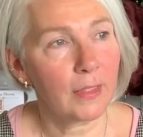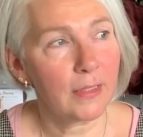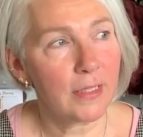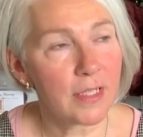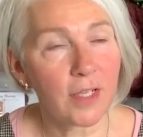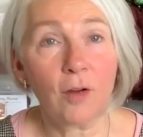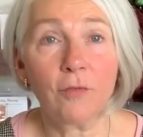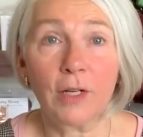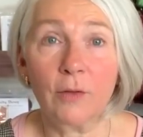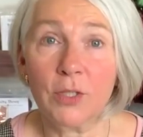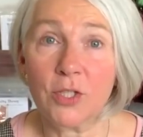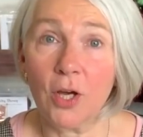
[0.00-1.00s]

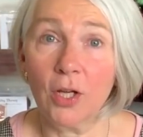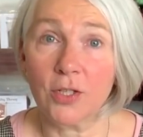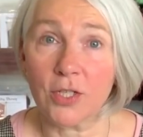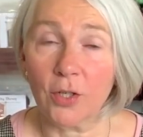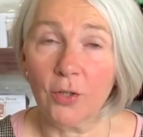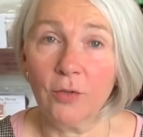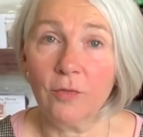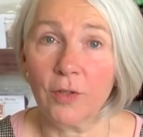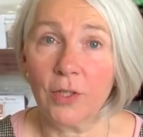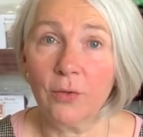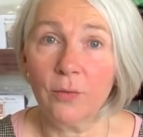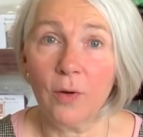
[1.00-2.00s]
discovering which colors are good for
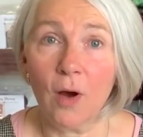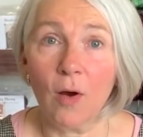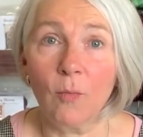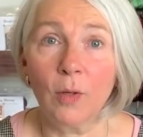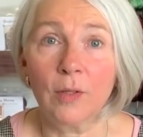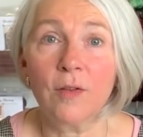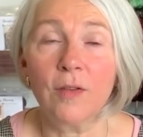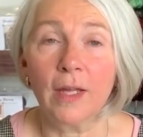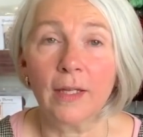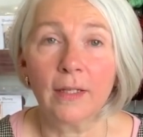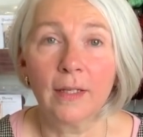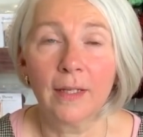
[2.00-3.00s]
you are one
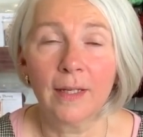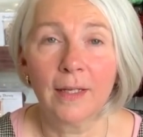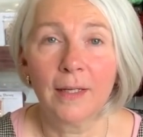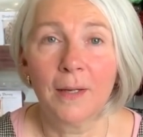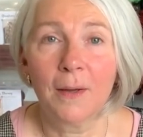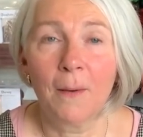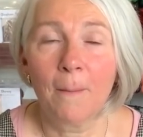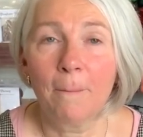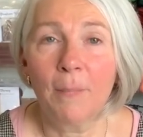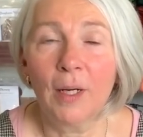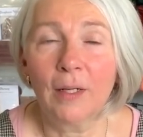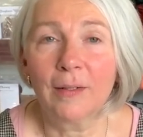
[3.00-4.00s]
thing,
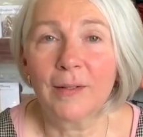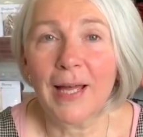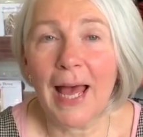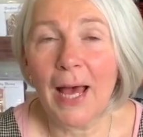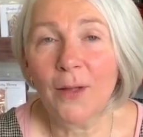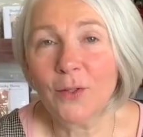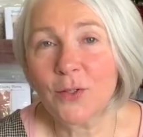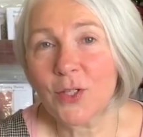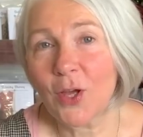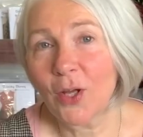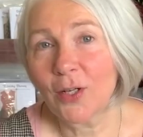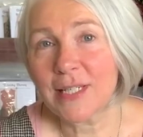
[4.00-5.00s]
but how those
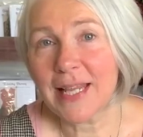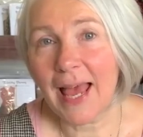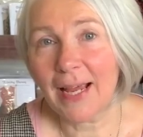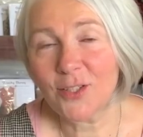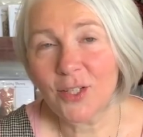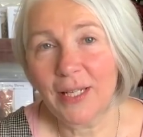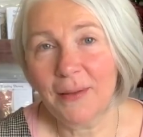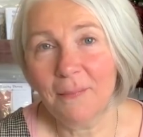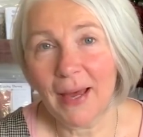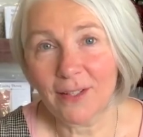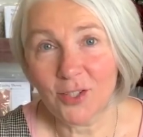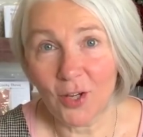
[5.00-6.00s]
colors actually
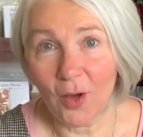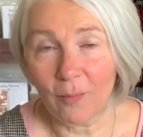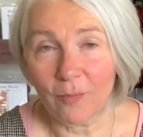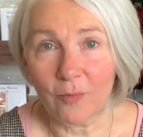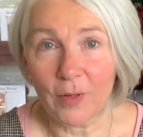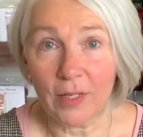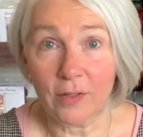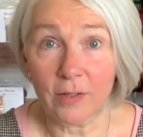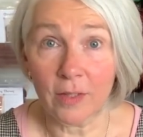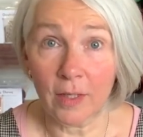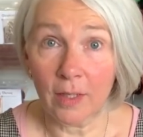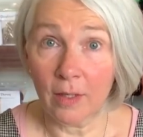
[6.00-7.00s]
match up with
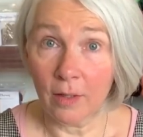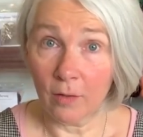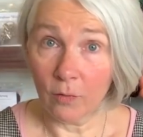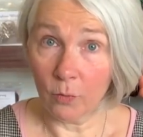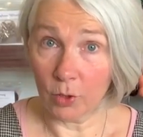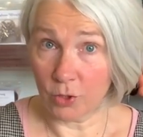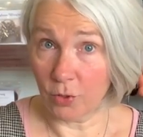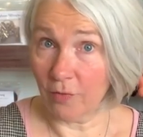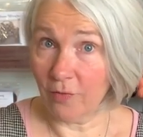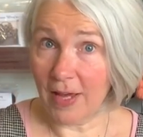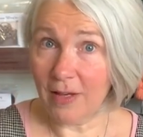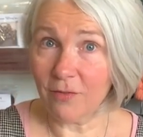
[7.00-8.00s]
what your
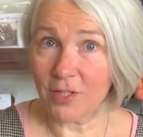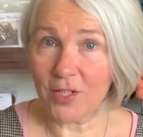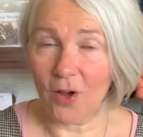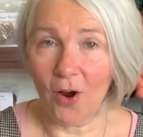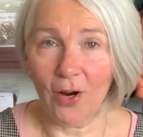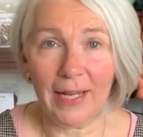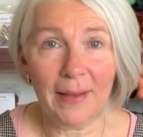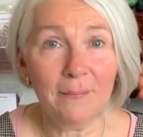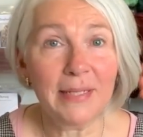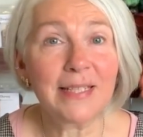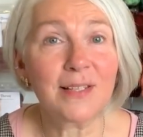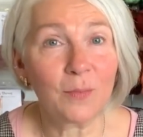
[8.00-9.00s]
favorites are can
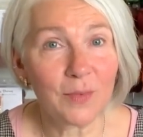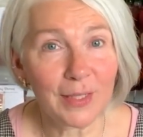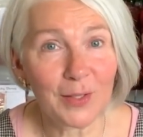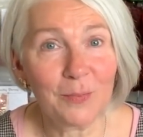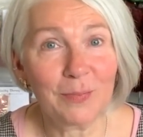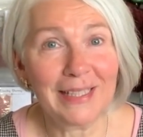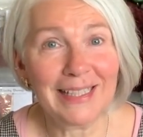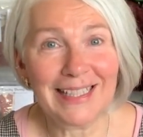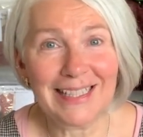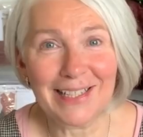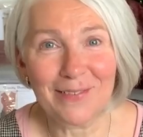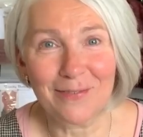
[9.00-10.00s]
be something
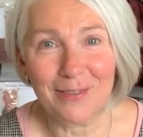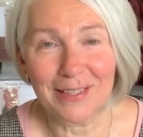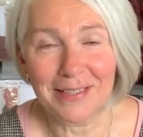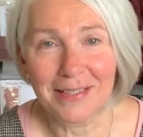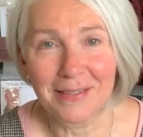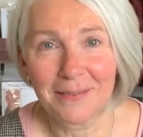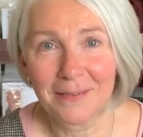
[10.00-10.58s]
completely different.